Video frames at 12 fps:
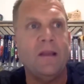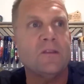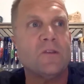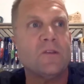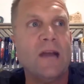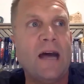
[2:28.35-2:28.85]

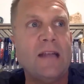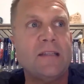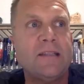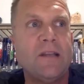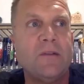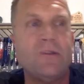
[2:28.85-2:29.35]
So God
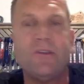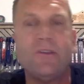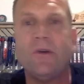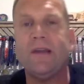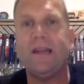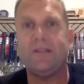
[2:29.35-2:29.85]
is telling
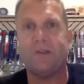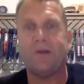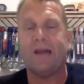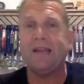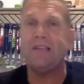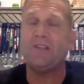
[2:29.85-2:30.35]
Jonah, hey,
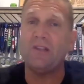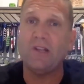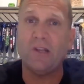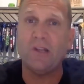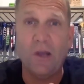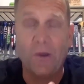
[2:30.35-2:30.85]
Jonah, I need you to
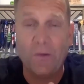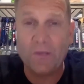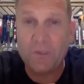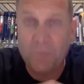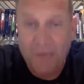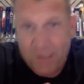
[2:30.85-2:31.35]
go and
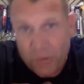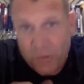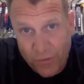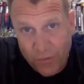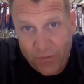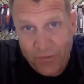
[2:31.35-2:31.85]
speak
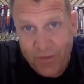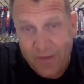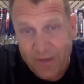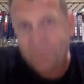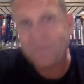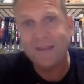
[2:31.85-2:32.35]
truth
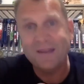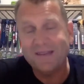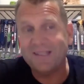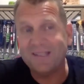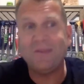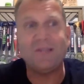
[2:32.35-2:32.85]

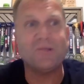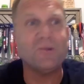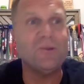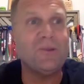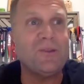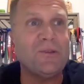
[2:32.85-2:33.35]
to
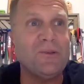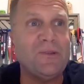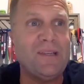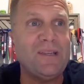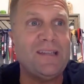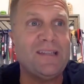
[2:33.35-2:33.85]

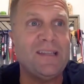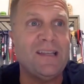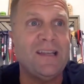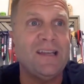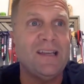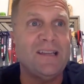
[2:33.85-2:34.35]
these
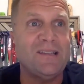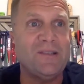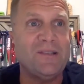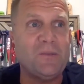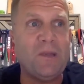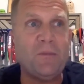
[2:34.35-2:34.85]

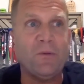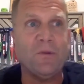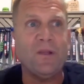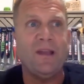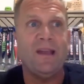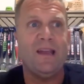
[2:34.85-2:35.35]

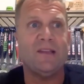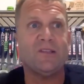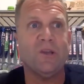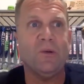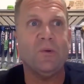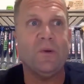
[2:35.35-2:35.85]
people. And
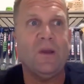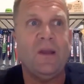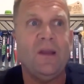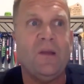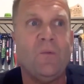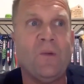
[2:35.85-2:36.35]
so
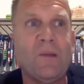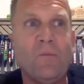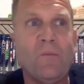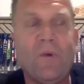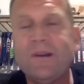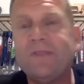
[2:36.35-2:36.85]
what I'm
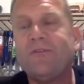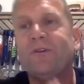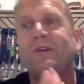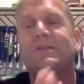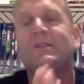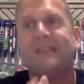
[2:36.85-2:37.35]
wondering for
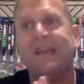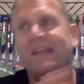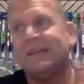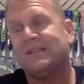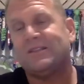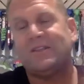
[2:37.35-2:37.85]
you today
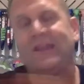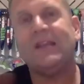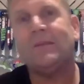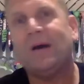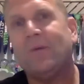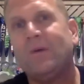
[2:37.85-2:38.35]
is, you think
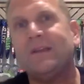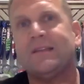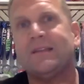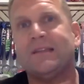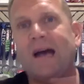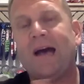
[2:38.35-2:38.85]
about, what
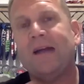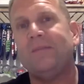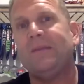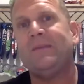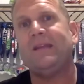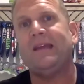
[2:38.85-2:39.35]
is God
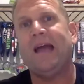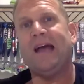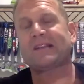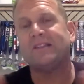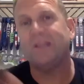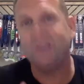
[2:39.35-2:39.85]
maybe
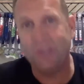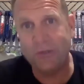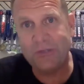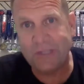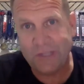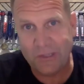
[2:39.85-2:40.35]
asking
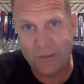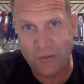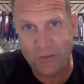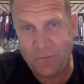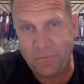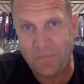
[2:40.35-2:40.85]
you to
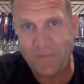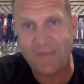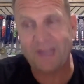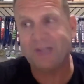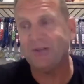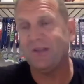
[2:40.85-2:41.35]
do
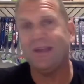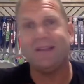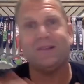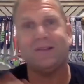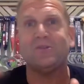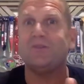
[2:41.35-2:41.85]
that you're
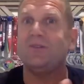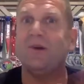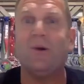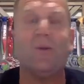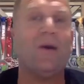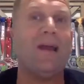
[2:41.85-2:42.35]
like, there's
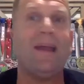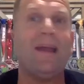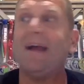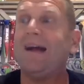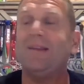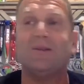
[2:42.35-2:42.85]
no way,
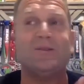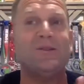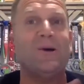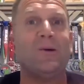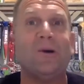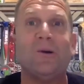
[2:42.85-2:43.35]
God, there's
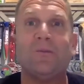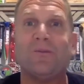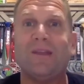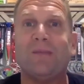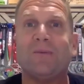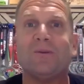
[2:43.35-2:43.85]
no hope
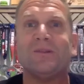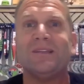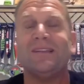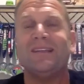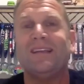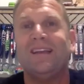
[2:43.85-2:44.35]
for that
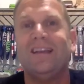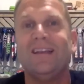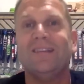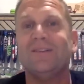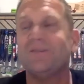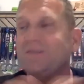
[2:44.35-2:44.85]
person.
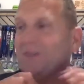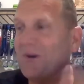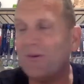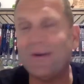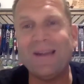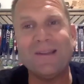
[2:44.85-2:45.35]
There's
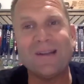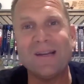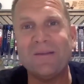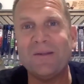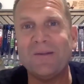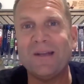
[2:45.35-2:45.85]
no way they're going
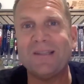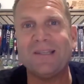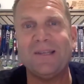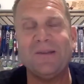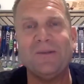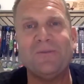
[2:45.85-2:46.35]
to be
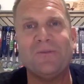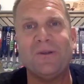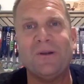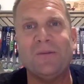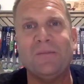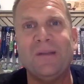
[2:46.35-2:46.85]
rescued
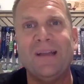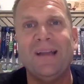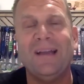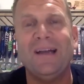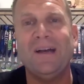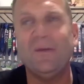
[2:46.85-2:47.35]
from
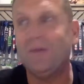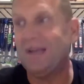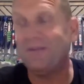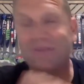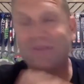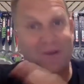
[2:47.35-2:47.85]

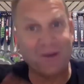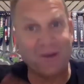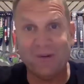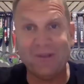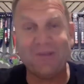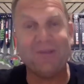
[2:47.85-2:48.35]
whatever they're
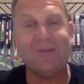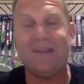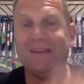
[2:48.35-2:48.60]
going through.